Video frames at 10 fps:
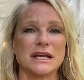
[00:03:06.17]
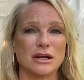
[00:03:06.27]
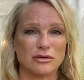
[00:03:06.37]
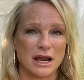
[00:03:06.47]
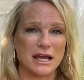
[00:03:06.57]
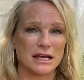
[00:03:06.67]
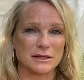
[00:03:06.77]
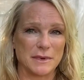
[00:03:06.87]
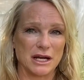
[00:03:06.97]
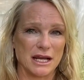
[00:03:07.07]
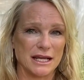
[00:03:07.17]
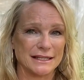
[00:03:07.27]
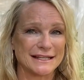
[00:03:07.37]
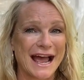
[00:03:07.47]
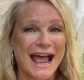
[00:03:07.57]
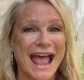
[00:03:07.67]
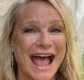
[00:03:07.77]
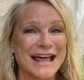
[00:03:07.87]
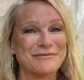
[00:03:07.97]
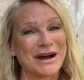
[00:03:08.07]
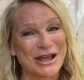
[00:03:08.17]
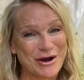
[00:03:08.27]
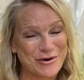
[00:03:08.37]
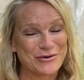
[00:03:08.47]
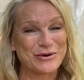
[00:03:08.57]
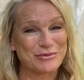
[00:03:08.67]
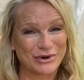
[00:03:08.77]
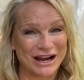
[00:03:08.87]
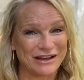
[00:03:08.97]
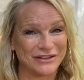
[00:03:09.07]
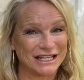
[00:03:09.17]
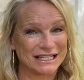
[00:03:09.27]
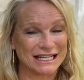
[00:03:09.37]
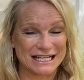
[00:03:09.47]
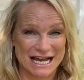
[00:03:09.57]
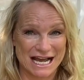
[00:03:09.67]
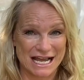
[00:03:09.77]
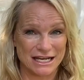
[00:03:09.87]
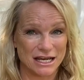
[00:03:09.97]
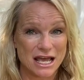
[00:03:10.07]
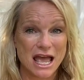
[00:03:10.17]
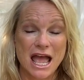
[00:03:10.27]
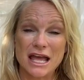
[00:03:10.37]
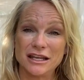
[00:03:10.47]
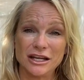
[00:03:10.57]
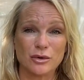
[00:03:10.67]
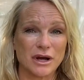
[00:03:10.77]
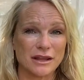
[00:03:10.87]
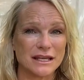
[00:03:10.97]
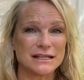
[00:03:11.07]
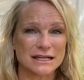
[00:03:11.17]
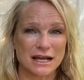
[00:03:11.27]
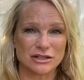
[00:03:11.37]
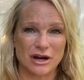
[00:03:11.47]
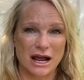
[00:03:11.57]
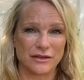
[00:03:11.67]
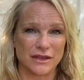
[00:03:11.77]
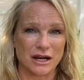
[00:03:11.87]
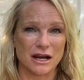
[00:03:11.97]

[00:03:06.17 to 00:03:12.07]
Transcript: a great experience. I had my own private guide, and you know what? These guys are out there